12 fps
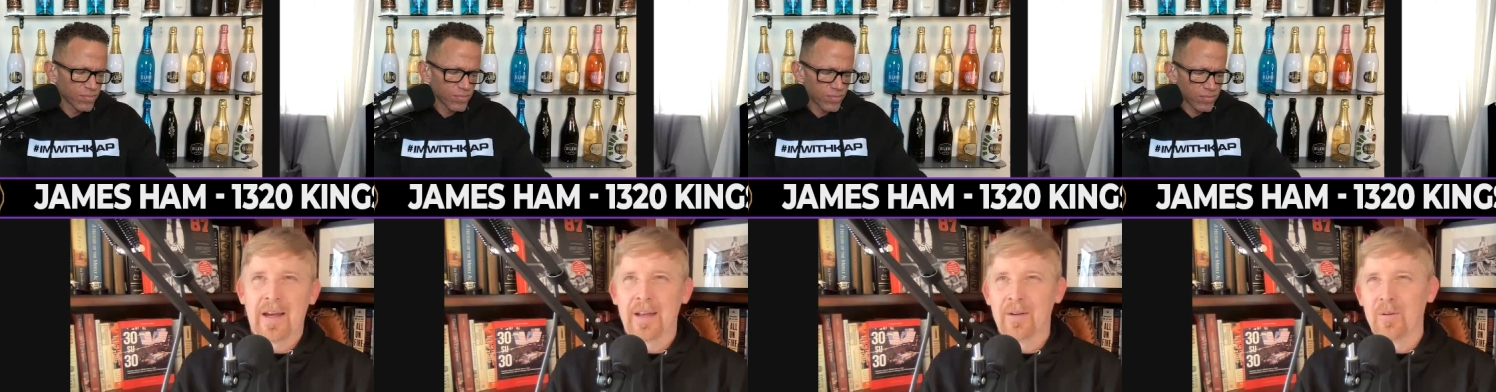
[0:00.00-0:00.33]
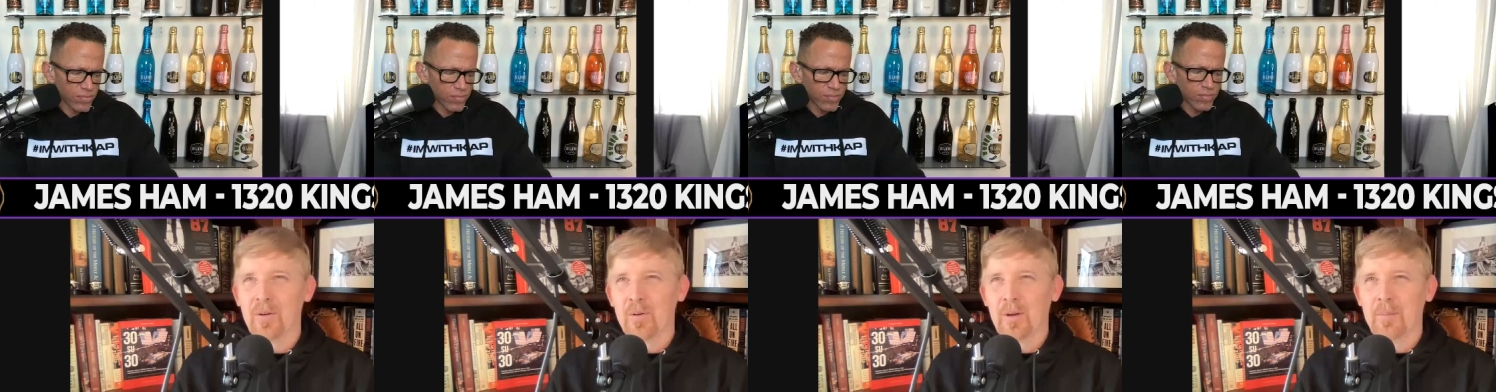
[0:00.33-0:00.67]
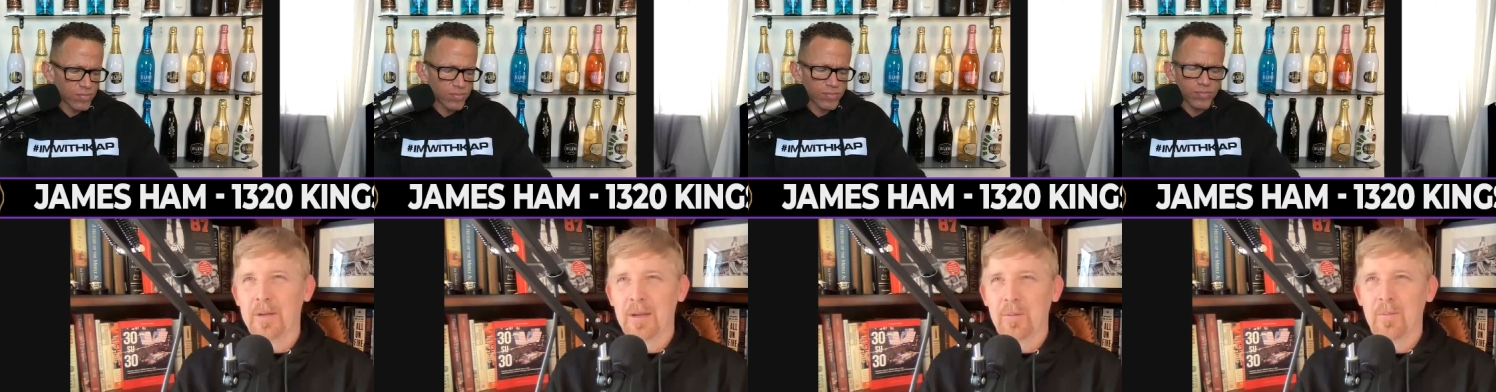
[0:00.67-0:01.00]
Speaker 1: I don't know. I
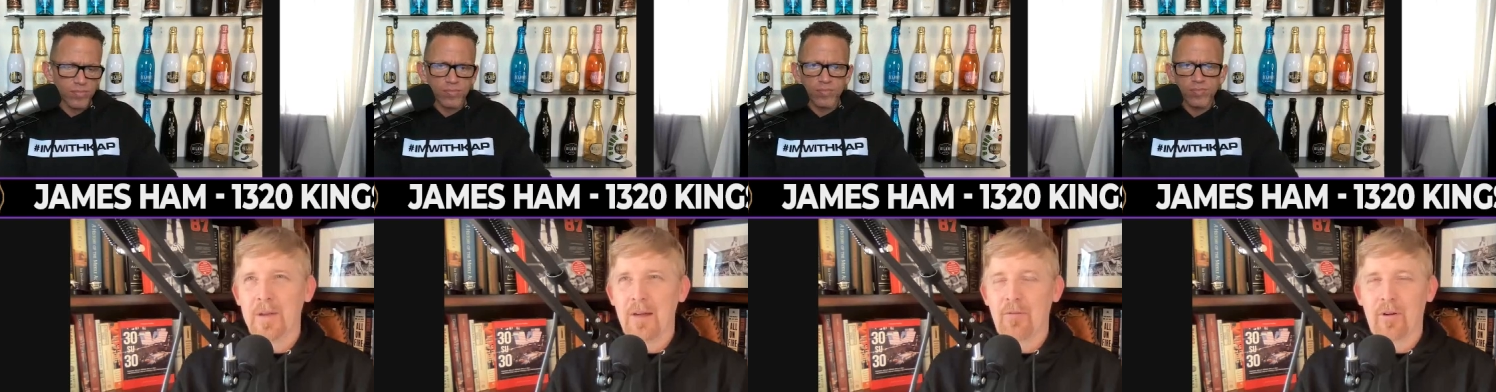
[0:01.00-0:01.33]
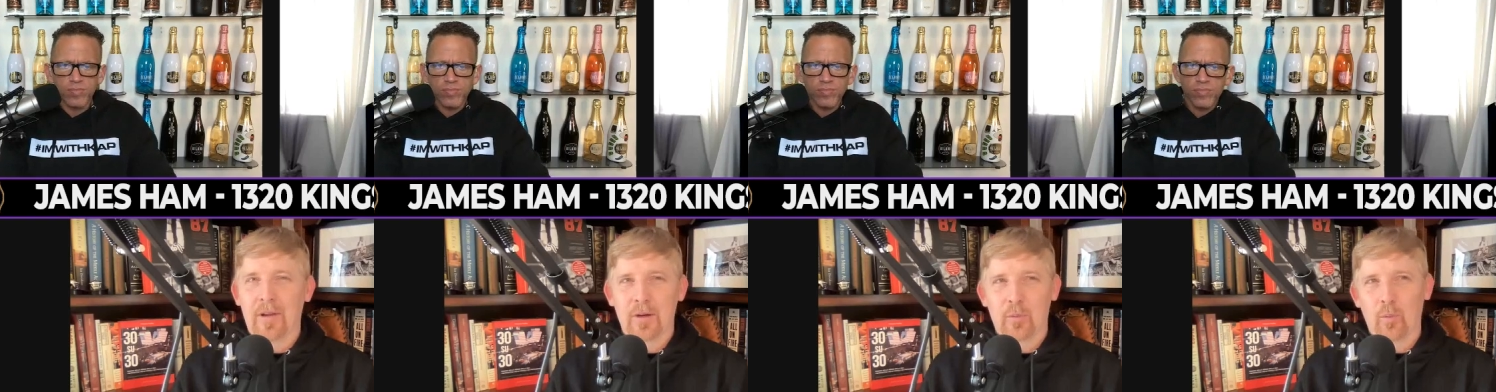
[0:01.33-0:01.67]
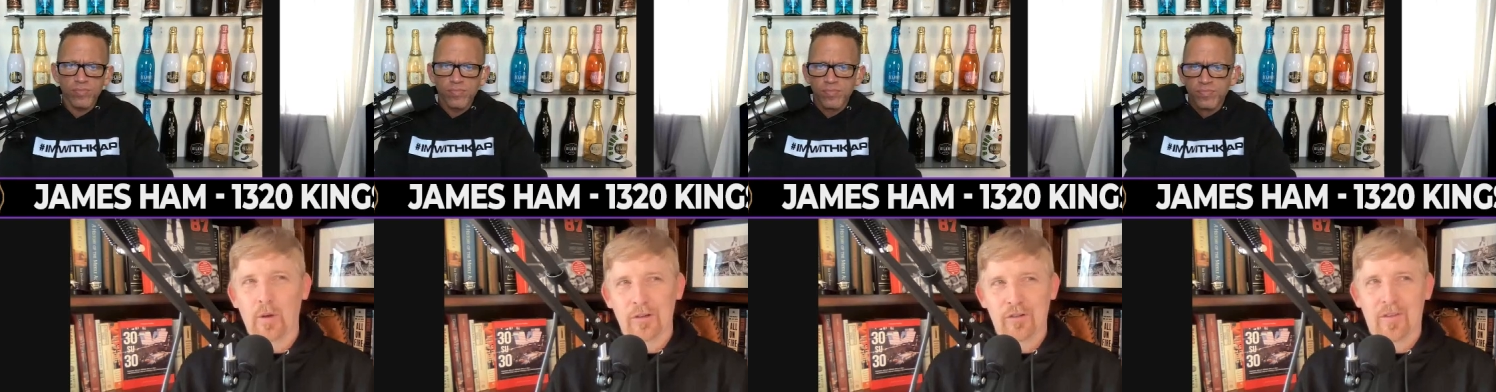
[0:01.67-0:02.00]
mean, he never, like,
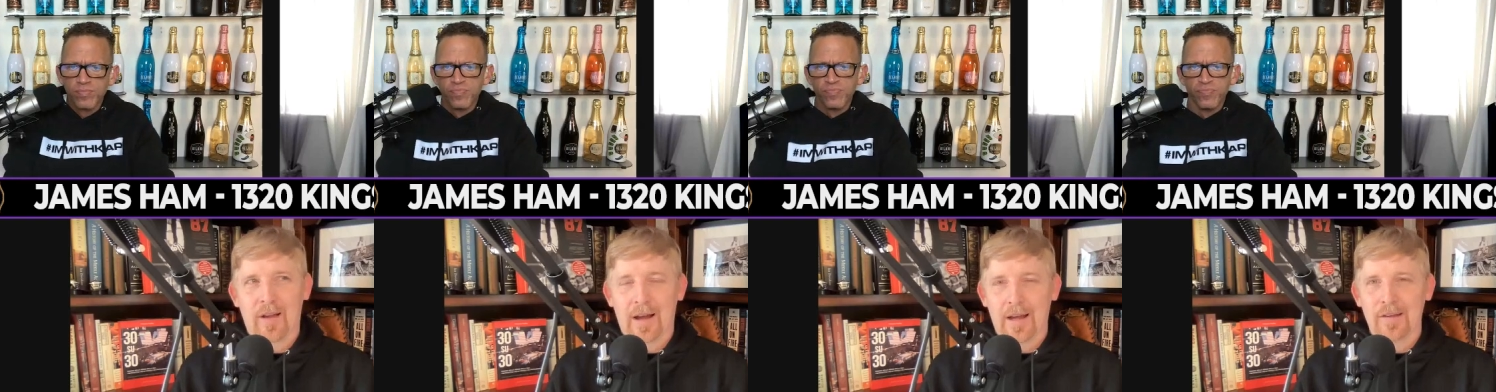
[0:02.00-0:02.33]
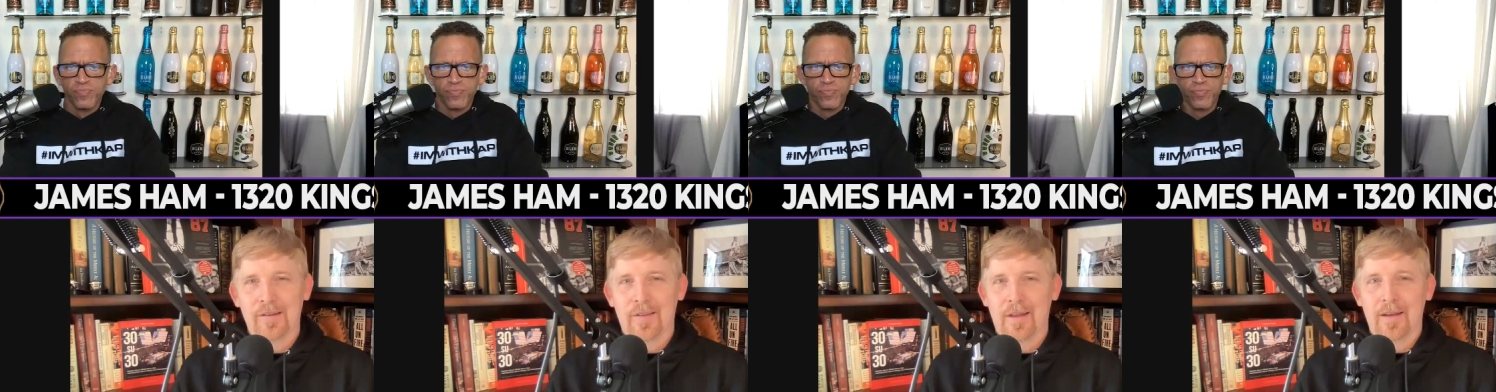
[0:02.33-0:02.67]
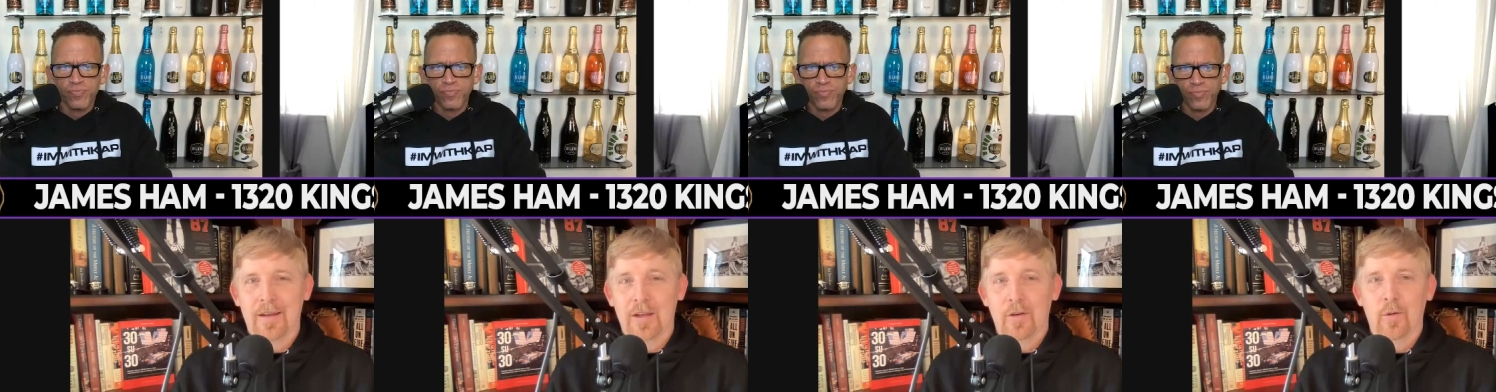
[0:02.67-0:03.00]
reached the heights
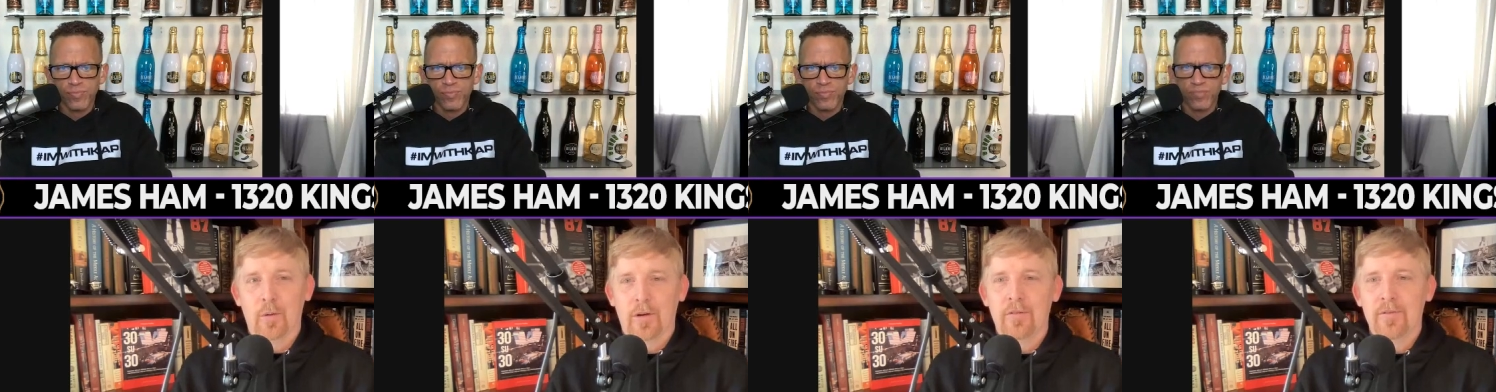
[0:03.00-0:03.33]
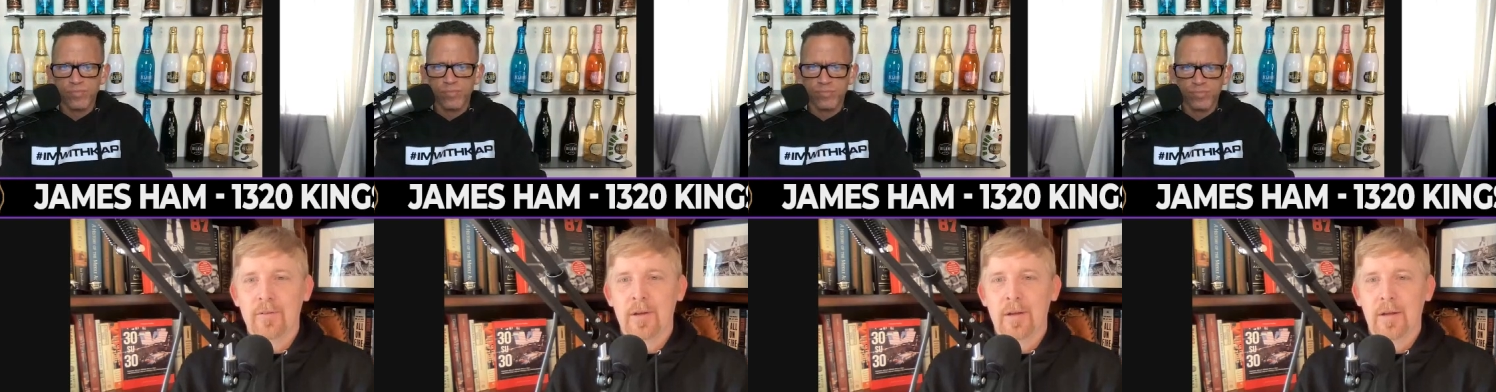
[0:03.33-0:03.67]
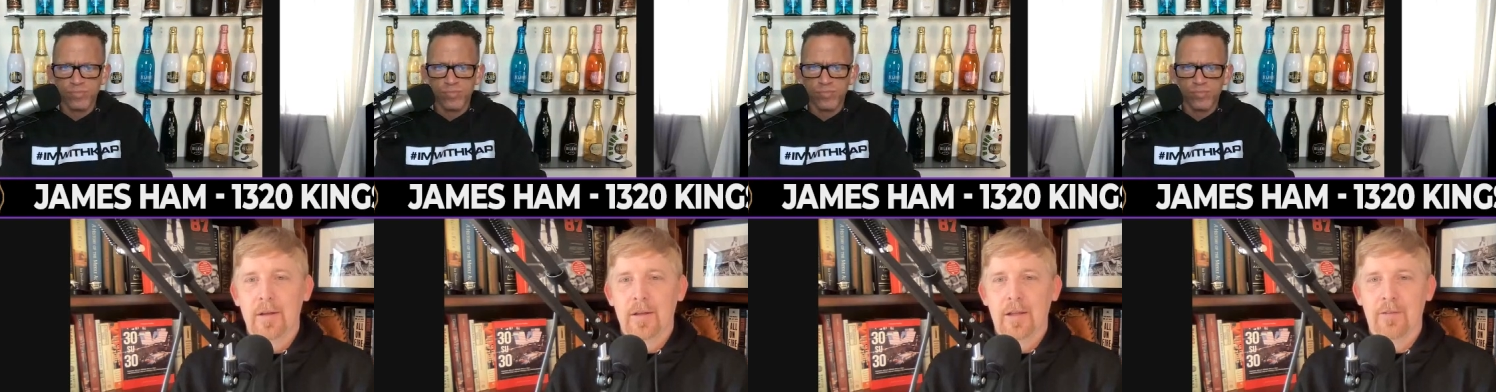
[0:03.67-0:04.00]
that he could have
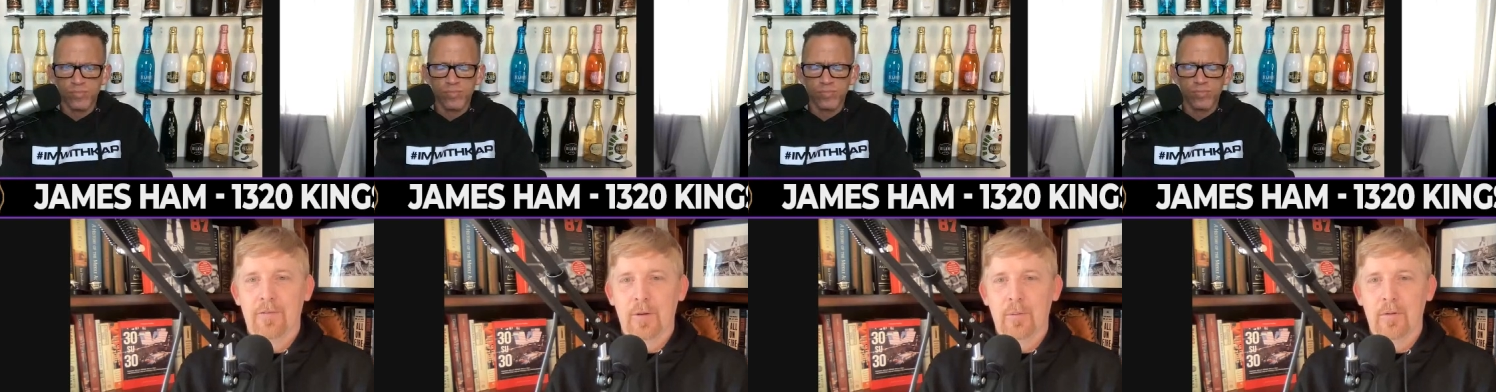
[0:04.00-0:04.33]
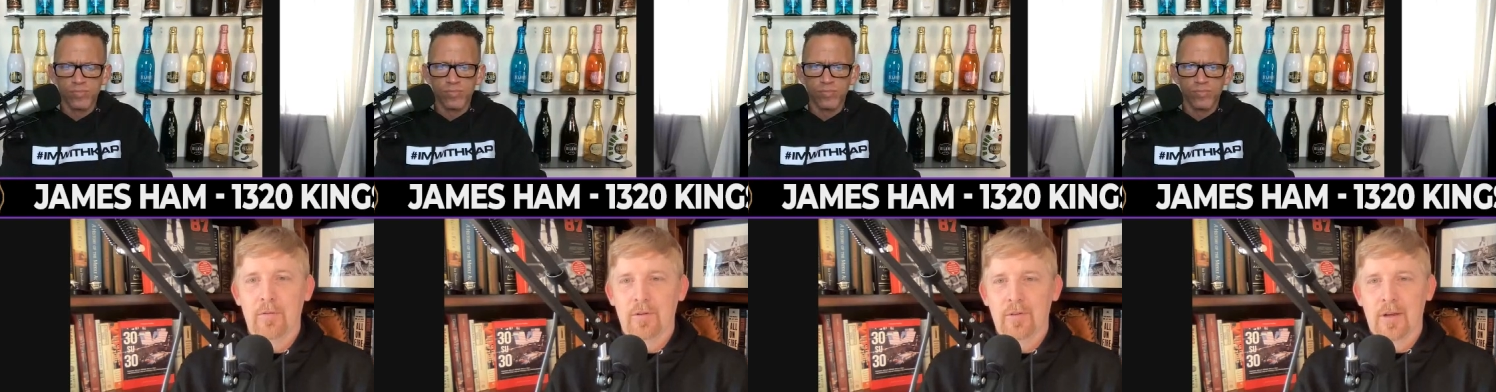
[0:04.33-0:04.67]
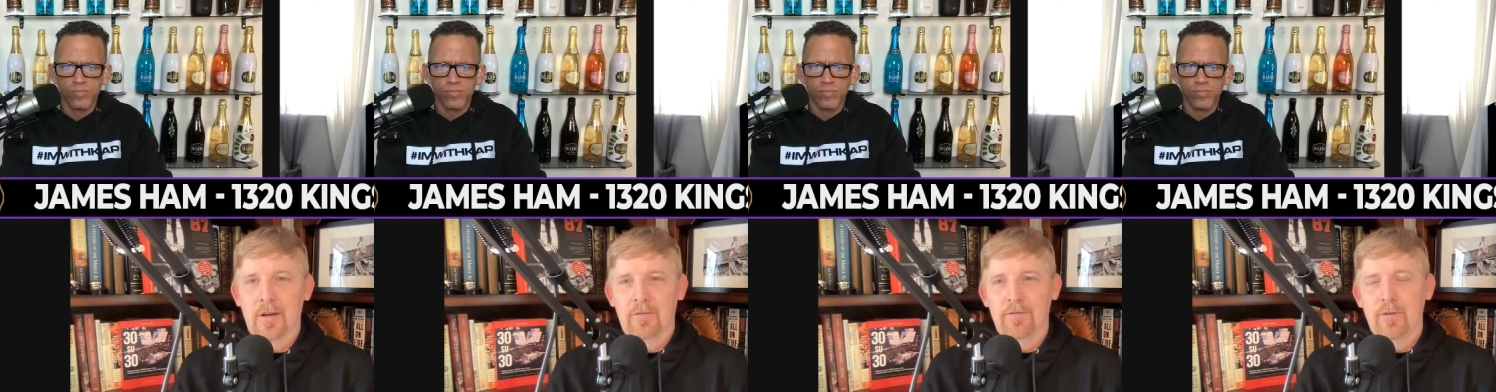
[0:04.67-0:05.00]
if he would have just
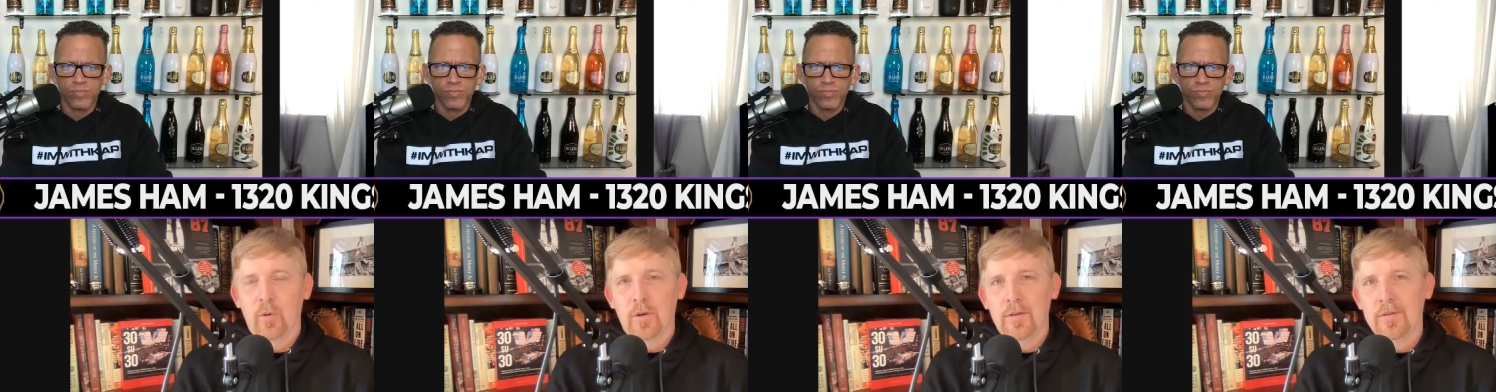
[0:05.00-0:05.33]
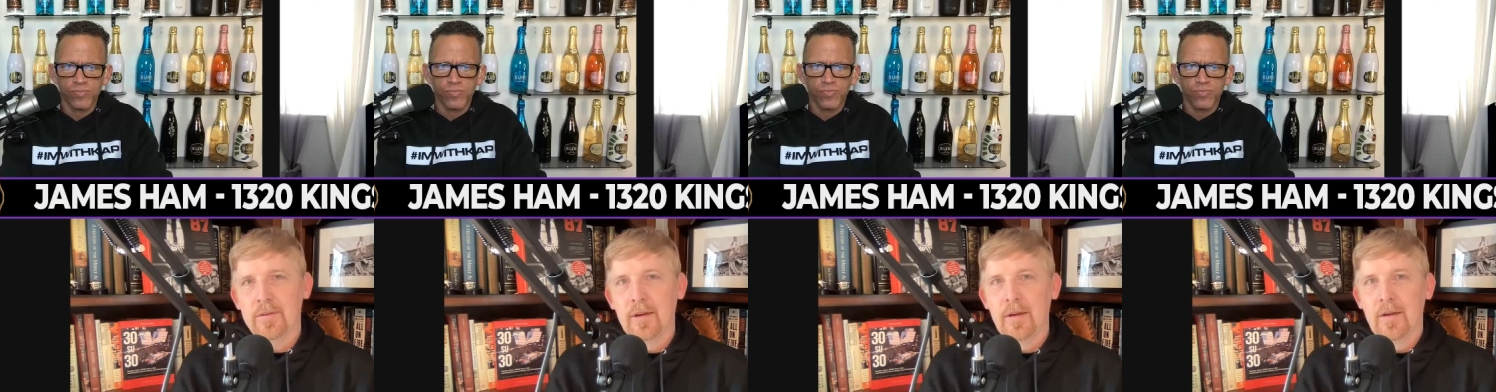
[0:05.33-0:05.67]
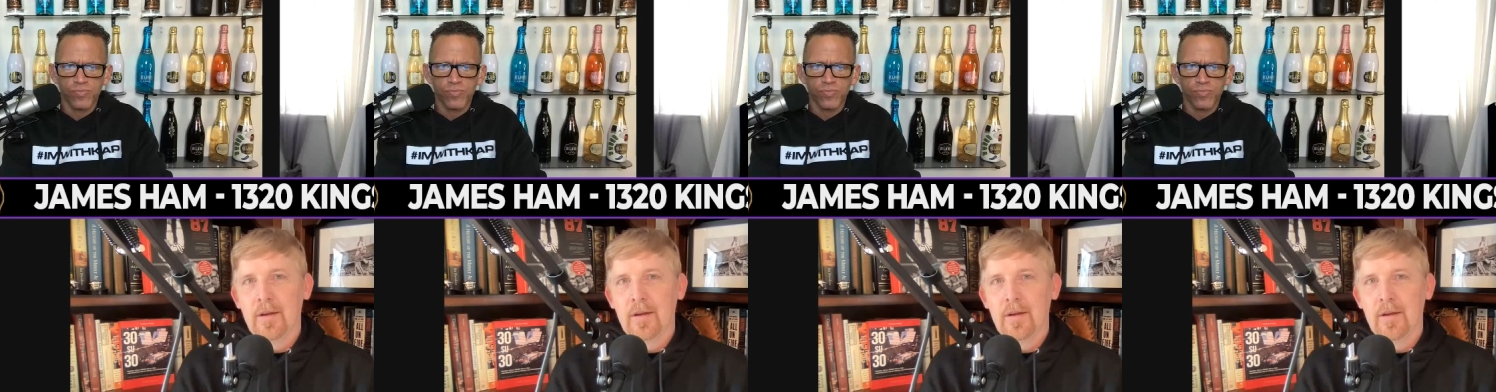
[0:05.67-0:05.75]
kind of focused.